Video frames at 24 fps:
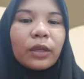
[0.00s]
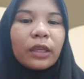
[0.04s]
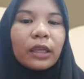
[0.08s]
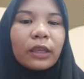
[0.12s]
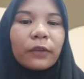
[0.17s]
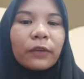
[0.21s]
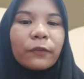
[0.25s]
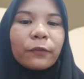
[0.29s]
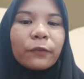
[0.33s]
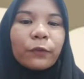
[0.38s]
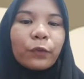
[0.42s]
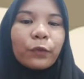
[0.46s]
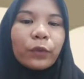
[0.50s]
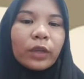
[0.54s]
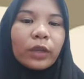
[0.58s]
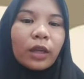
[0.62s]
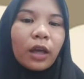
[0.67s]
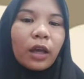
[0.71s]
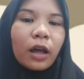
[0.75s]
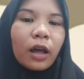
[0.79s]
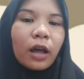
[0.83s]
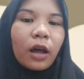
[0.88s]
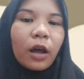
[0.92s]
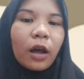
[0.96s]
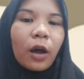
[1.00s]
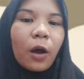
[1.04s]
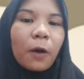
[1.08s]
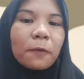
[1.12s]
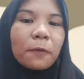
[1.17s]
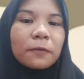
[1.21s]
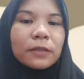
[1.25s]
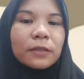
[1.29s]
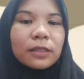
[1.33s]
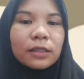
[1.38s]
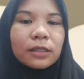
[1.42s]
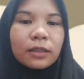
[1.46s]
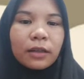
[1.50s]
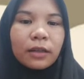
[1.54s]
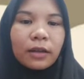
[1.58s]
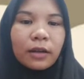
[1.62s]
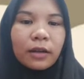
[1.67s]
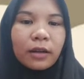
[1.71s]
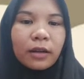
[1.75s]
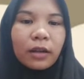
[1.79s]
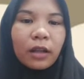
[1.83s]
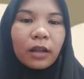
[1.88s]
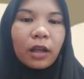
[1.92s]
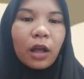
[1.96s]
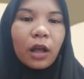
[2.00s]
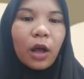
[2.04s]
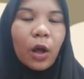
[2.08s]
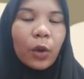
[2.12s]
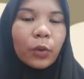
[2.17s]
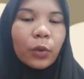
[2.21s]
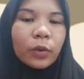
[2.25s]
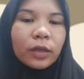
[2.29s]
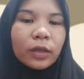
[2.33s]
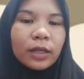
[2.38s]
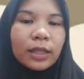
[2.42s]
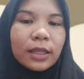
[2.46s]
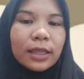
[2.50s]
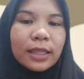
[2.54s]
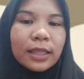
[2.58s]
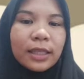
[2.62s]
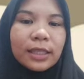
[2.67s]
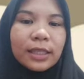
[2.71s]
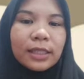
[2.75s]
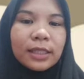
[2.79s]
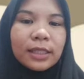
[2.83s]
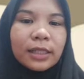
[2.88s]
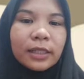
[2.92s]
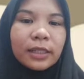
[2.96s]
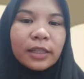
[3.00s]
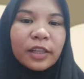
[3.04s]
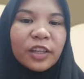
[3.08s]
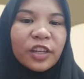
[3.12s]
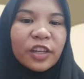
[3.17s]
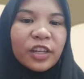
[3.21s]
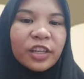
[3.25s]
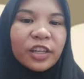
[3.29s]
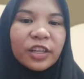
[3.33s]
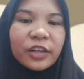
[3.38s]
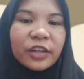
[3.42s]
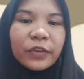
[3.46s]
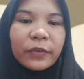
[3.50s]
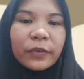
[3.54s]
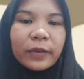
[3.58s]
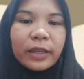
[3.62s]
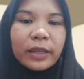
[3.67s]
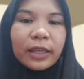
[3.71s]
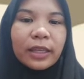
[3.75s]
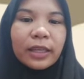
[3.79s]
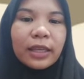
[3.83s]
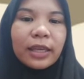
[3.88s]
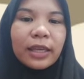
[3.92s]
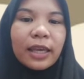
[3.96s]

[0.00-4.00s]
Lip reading: If we observe how a teacher generally